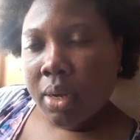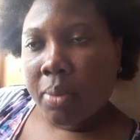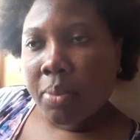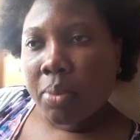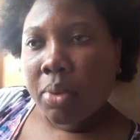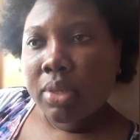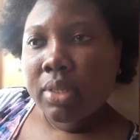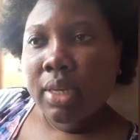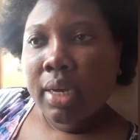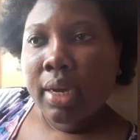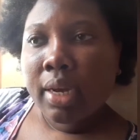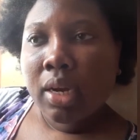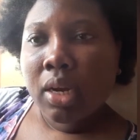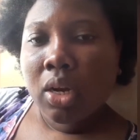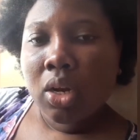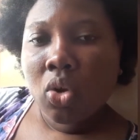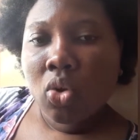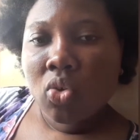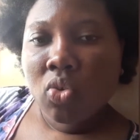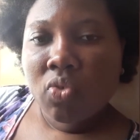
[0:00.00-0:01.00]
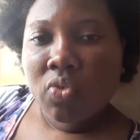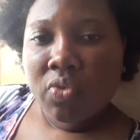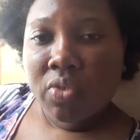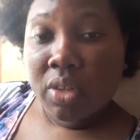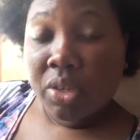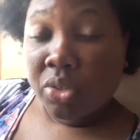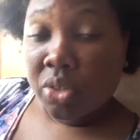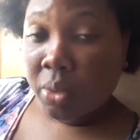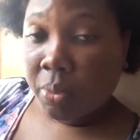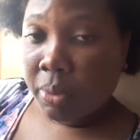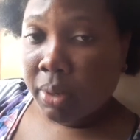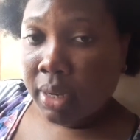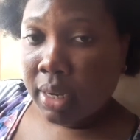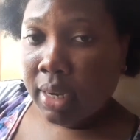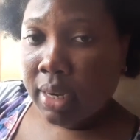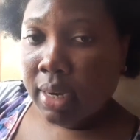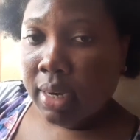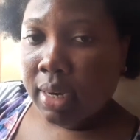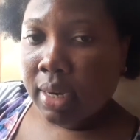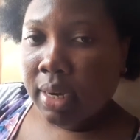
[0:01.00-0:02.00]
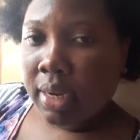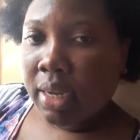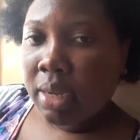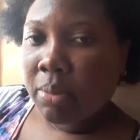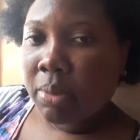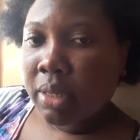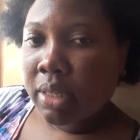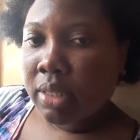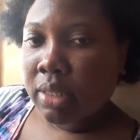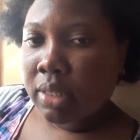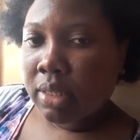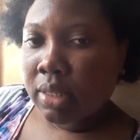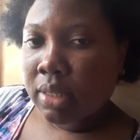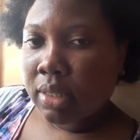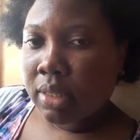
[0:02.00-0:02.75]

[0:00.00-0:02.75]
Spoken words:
but I love the tropical climate.